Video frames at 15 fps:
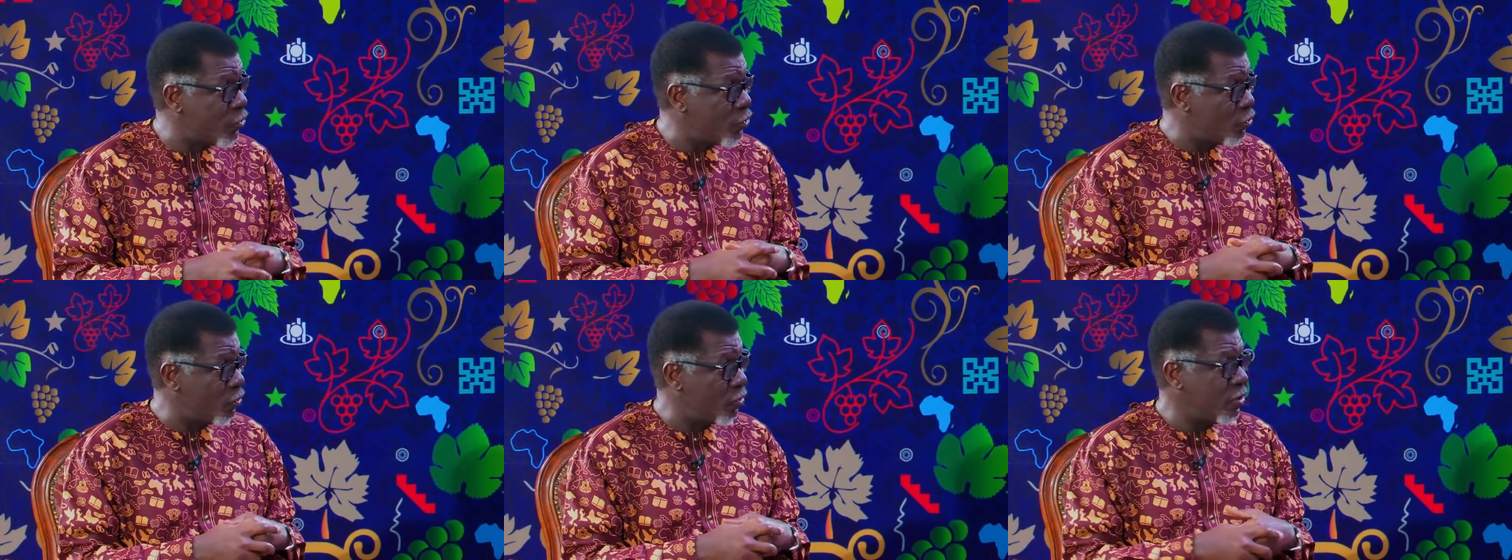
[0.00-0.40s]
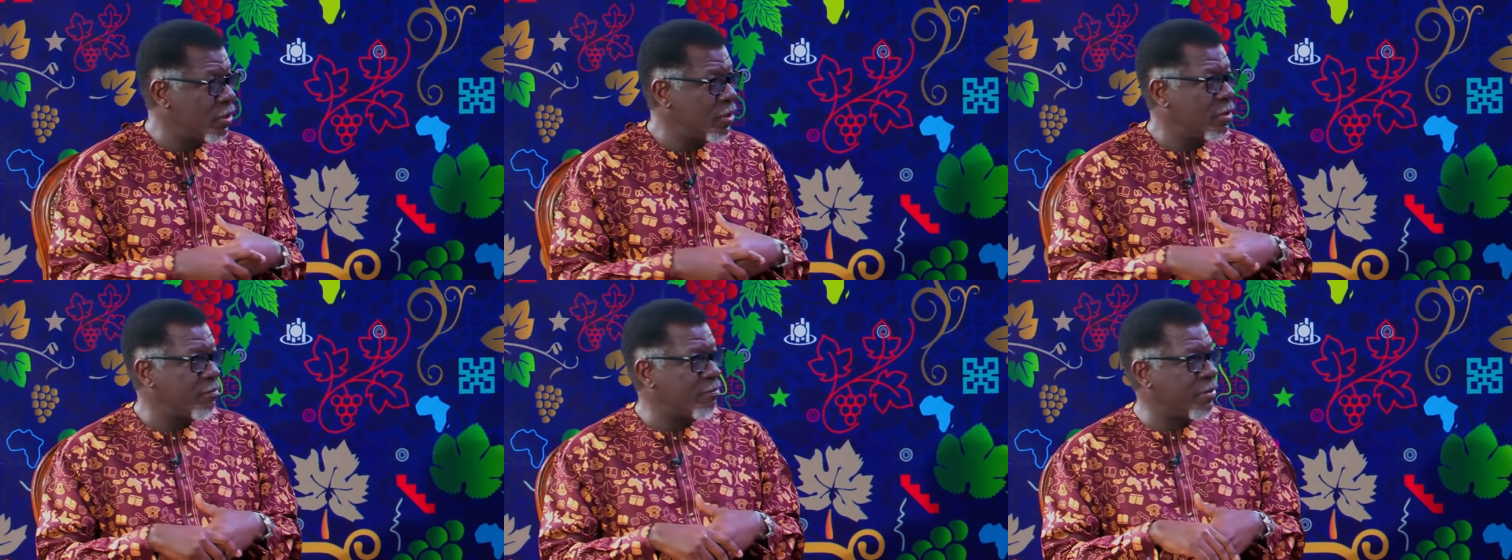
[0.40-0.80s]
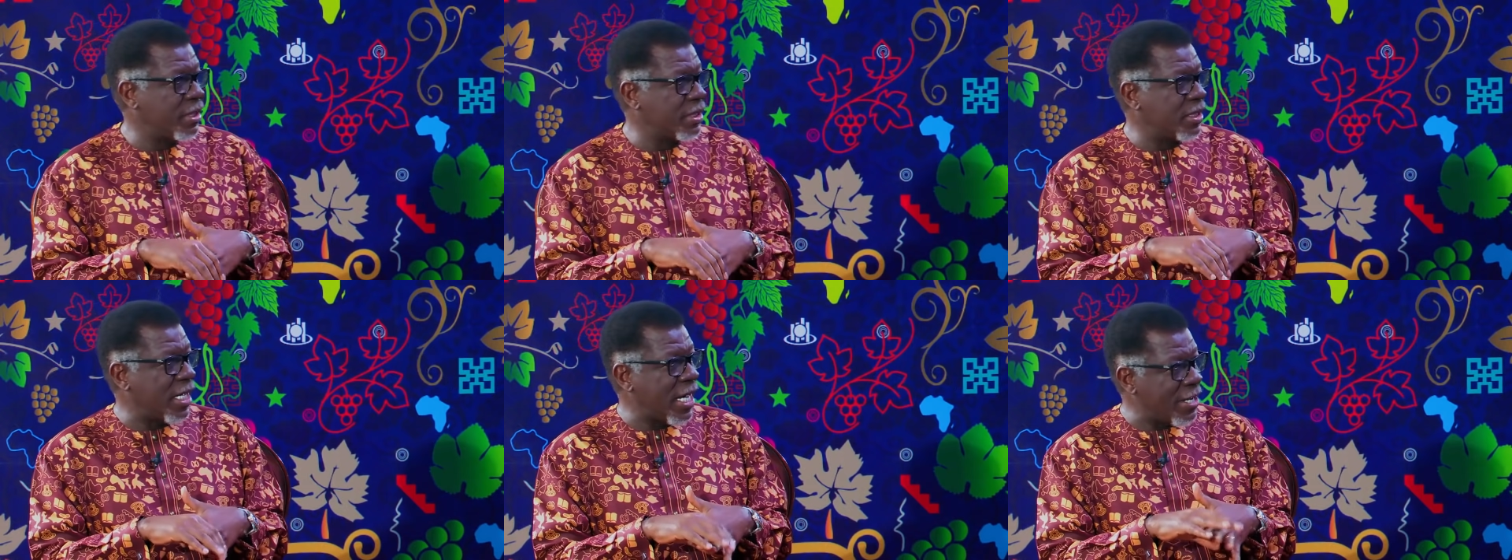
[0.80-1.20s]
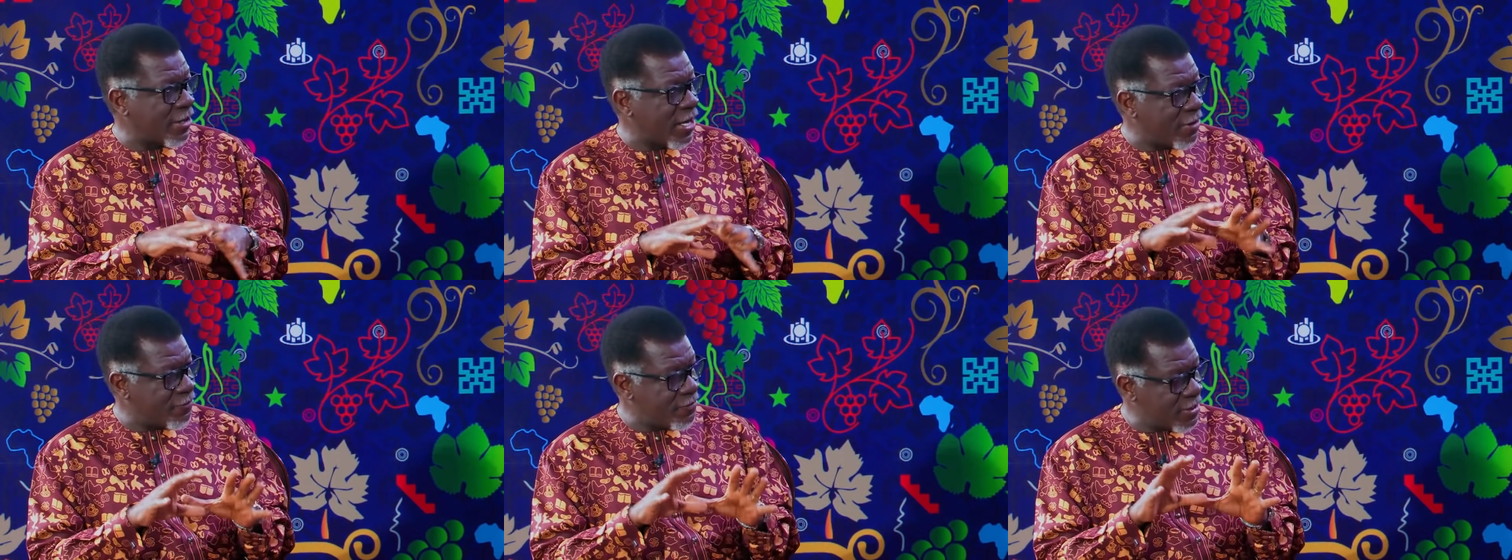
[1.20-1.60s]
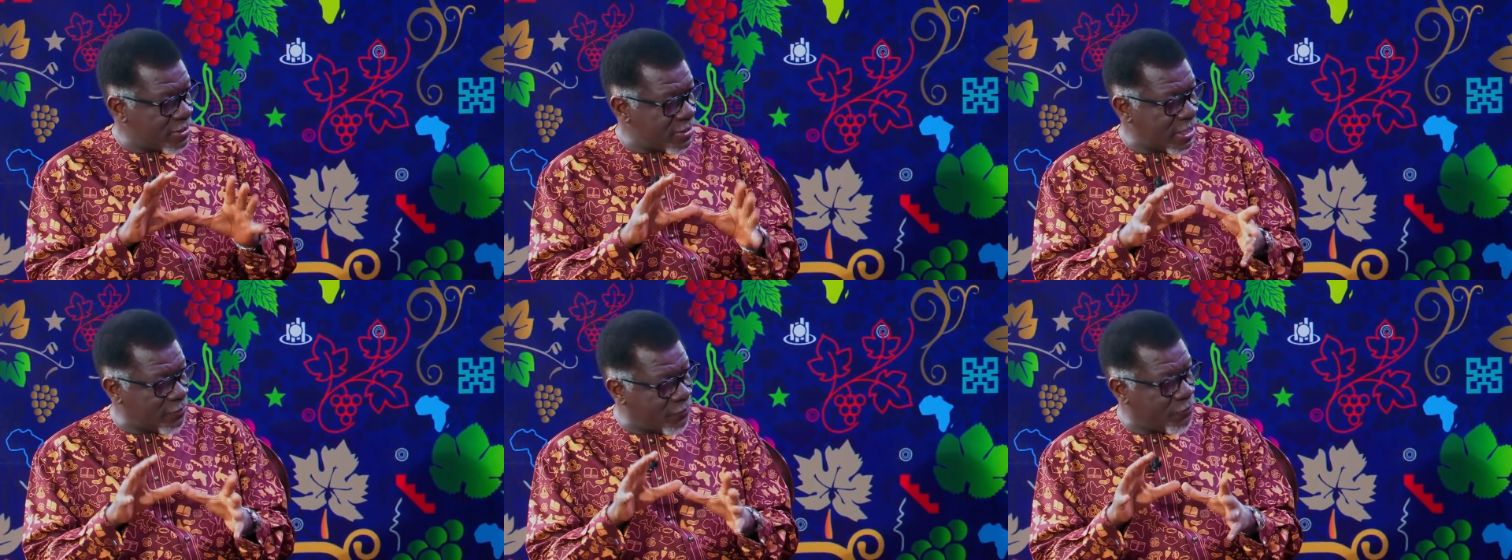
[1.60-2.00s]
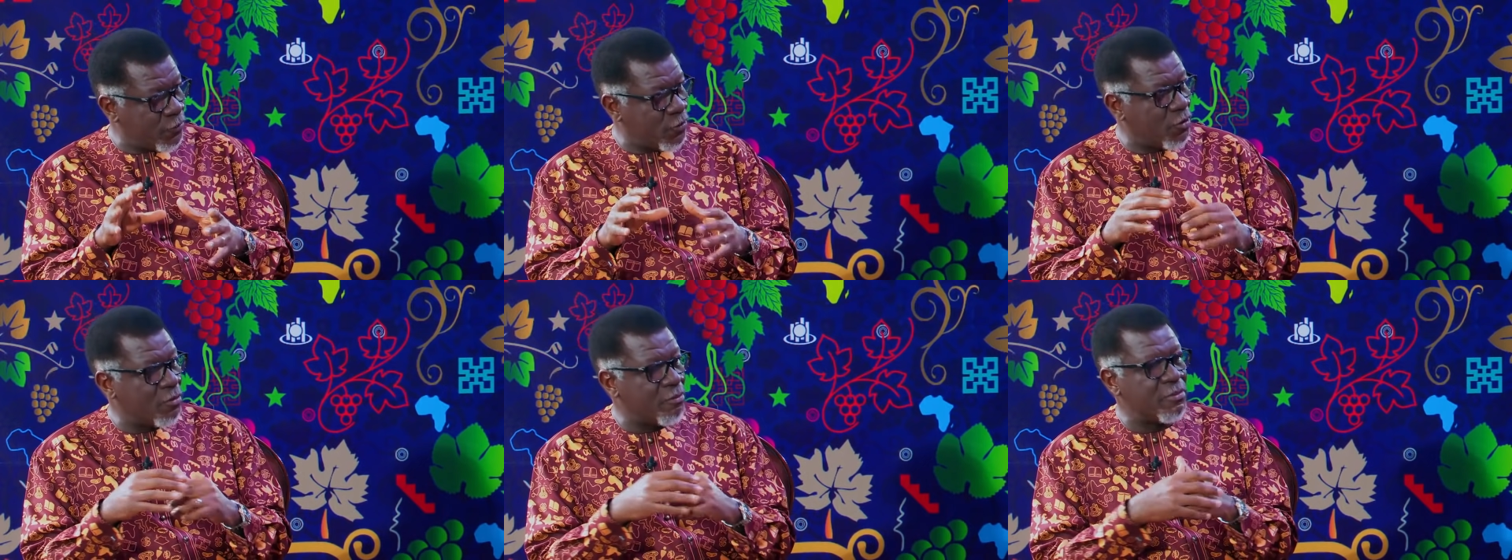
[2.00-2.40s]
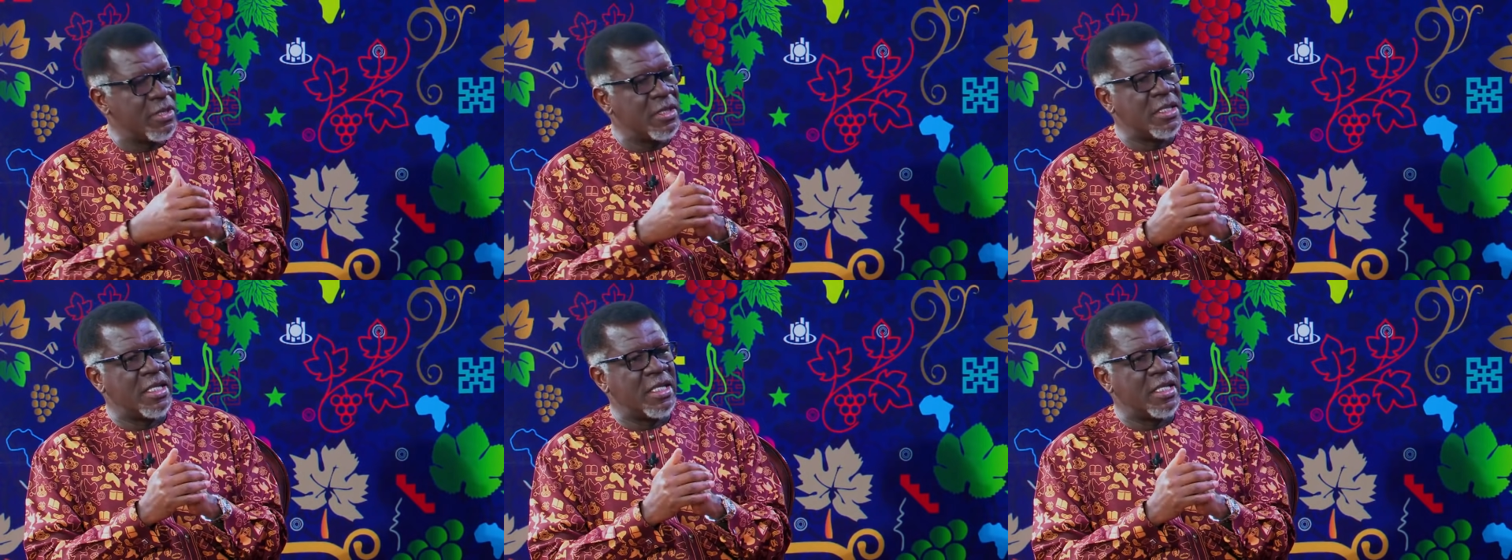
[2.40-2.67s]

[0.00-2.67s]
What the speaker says: too. But I think that form